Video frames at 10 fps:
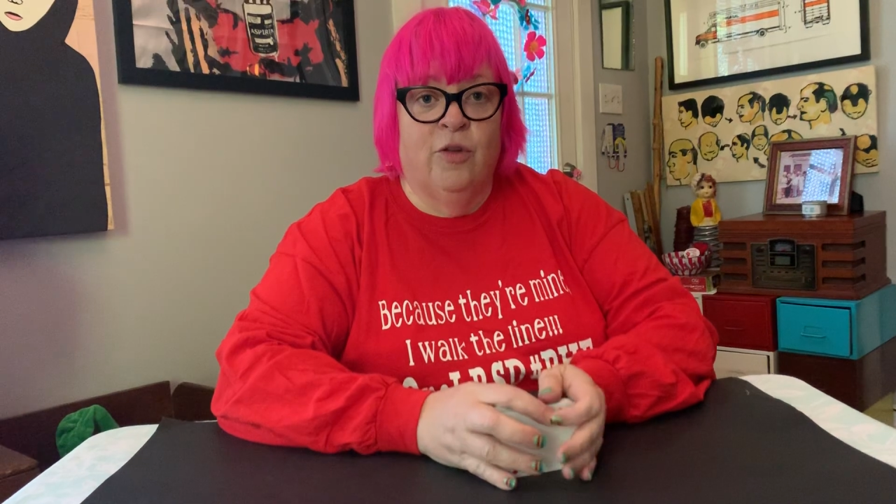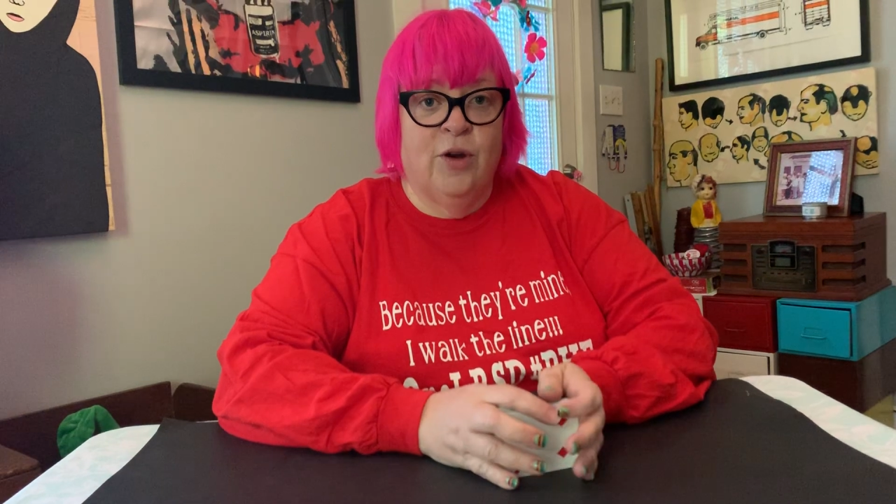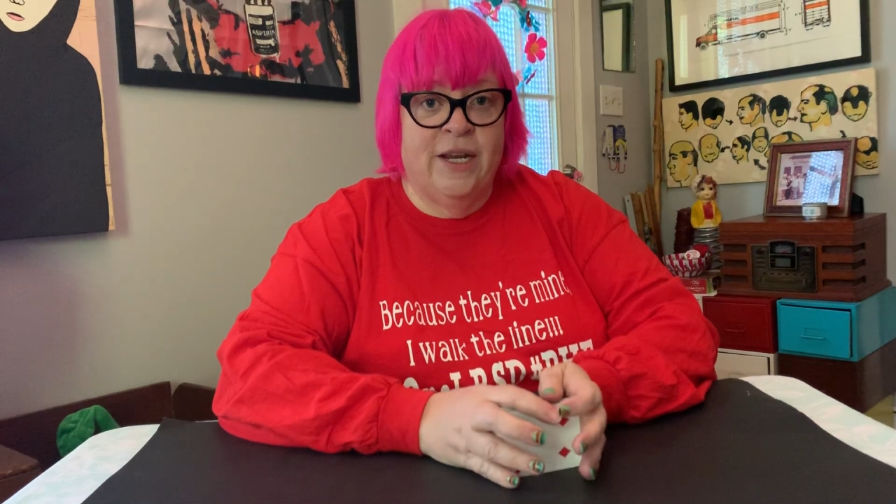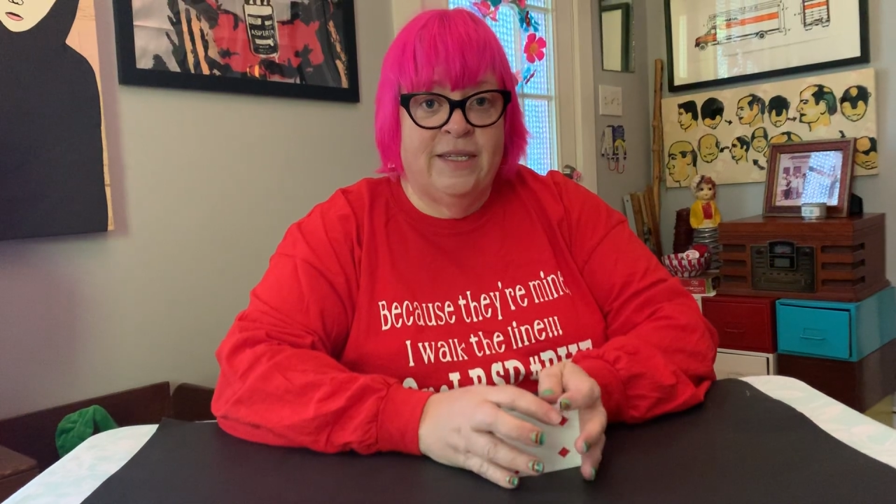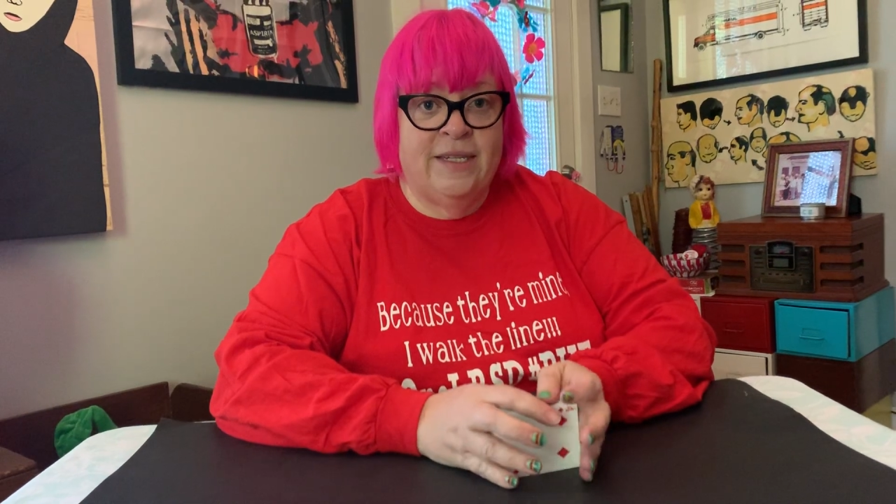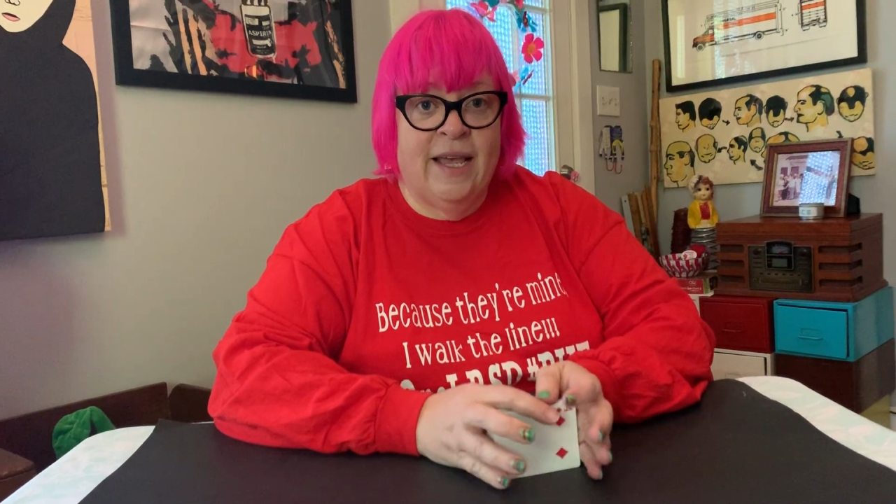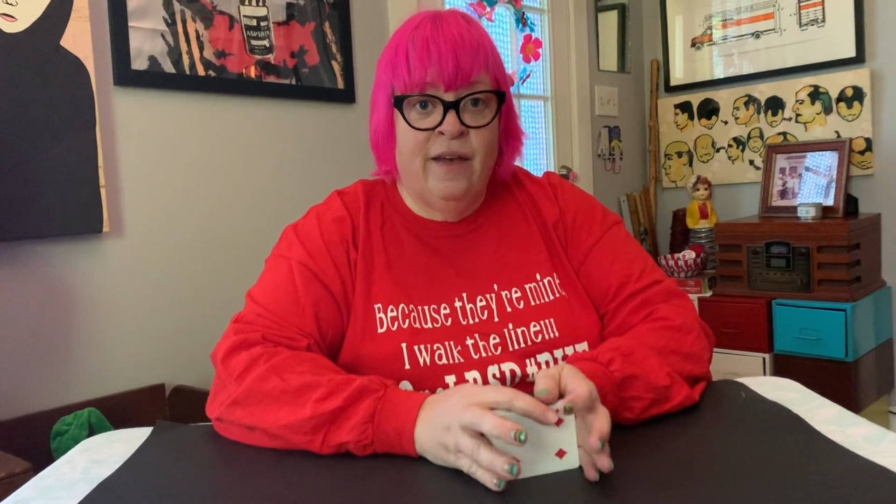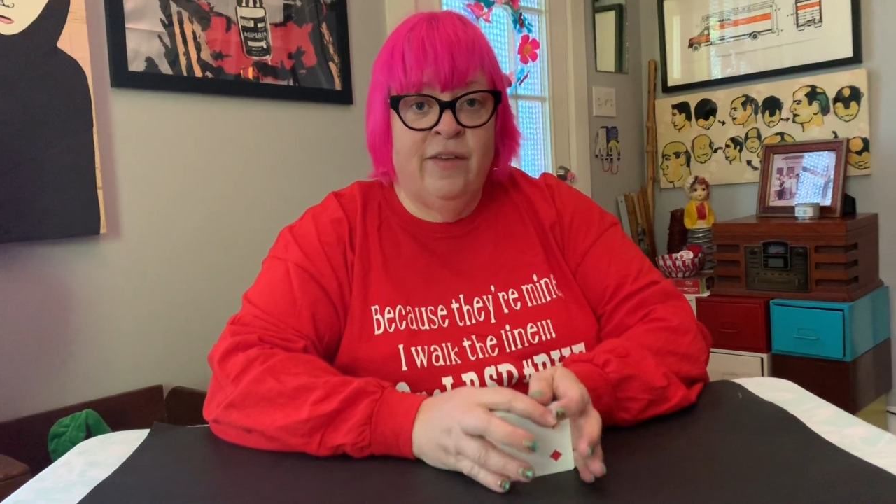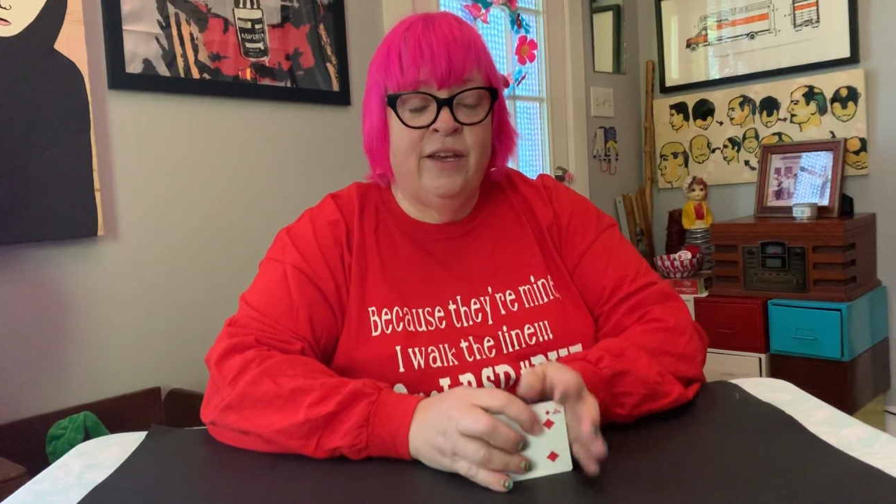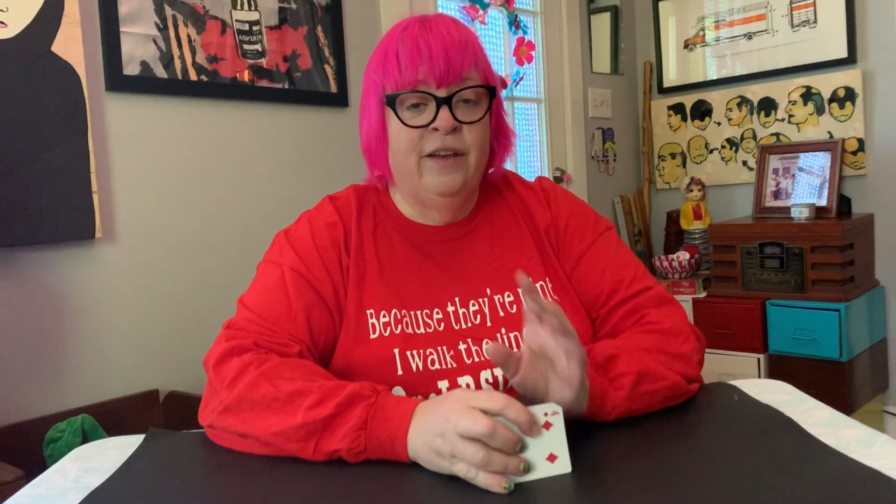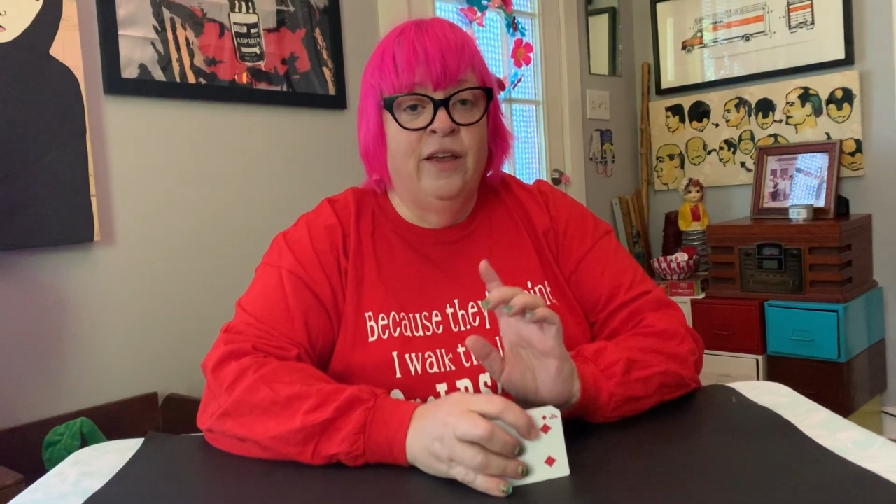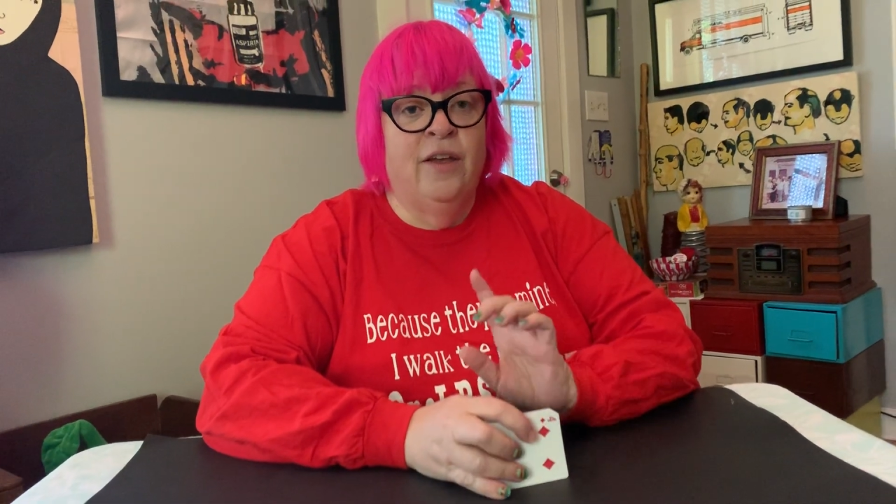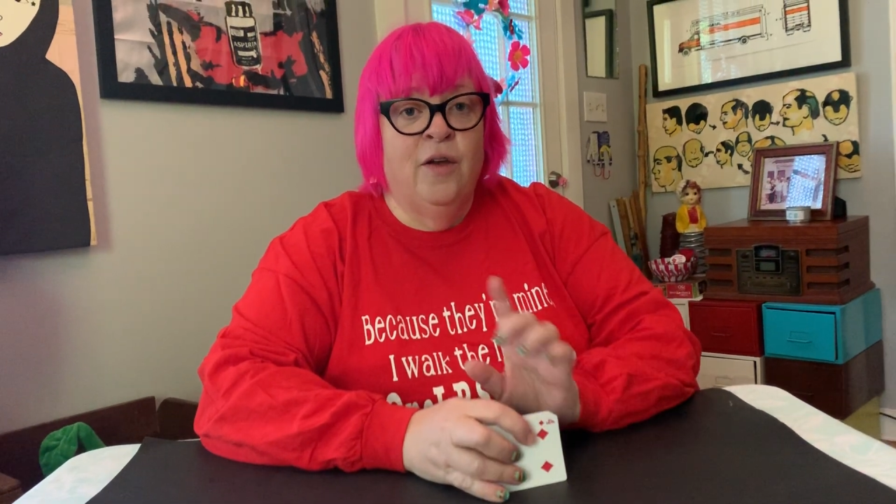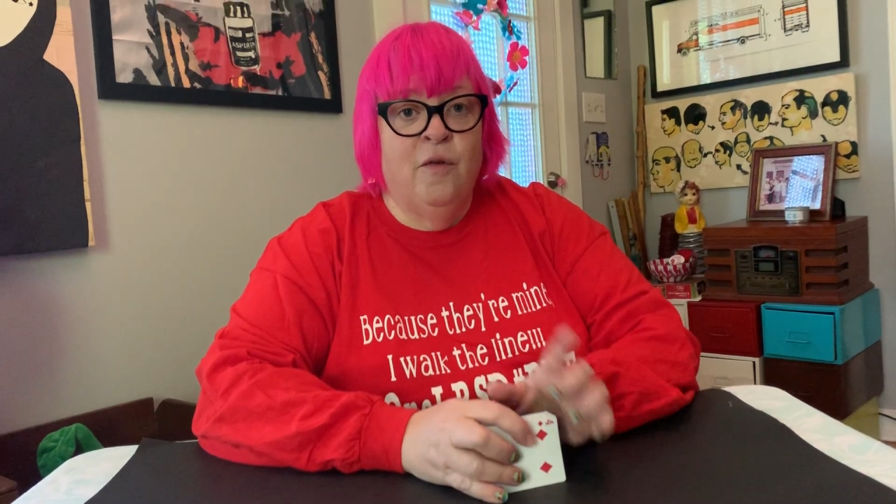3 and 7,